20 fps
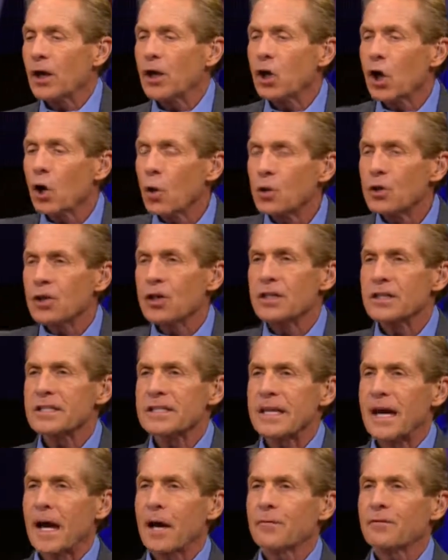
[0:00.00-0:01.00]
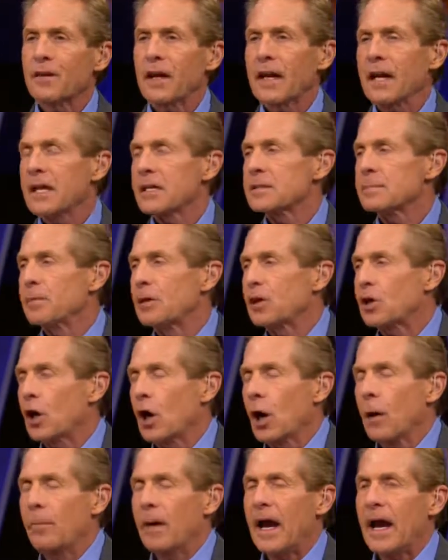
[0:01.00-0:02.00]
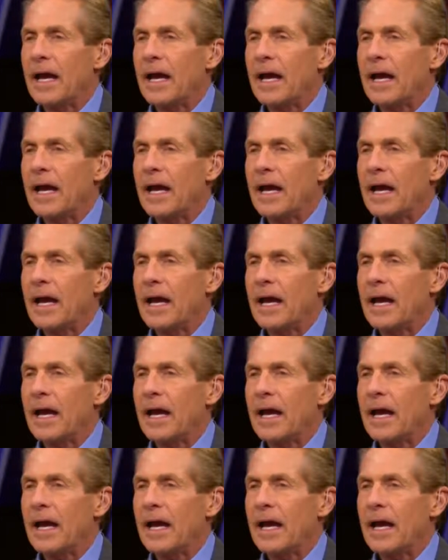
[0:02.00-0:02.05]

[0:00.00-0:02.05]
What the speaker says: coaching staff that has become